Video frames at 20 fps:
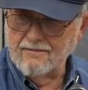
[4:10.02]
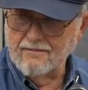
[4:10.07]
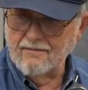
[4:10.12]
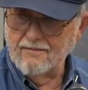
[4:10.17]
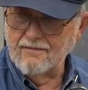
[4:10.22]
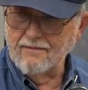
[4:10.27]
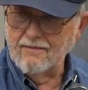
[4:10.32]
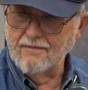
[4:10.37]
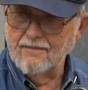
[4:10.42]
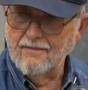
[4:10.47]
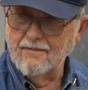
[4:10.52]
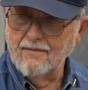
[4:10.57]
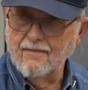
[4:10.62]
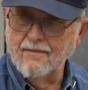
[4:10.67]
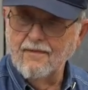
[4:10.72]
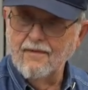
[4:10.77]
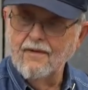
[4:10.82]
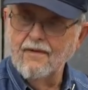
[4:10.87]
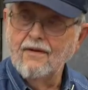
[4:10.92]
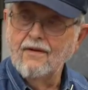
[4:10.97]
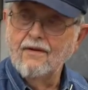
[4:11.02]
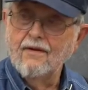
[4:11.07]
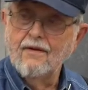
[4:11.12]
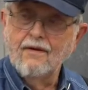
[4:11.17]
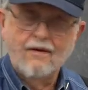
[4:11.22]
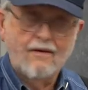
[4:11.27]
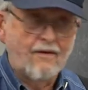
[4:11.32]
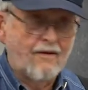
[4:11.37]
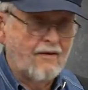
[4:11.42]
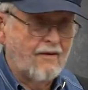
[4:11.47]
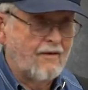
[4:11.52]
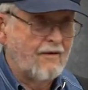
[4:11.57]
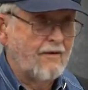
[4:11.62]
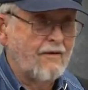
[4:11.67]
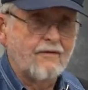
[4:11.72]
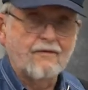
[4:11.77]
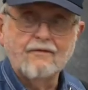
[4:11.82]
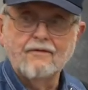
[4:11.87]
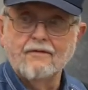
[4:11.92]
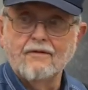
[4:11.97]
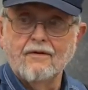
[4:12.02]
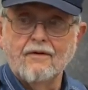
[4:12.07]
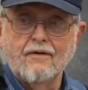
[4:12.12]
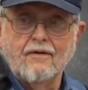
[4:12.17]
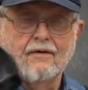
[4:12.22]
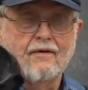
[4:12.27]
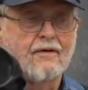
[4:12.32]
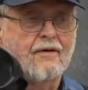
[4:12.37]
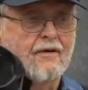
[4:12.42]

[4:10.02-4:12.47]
[no speech]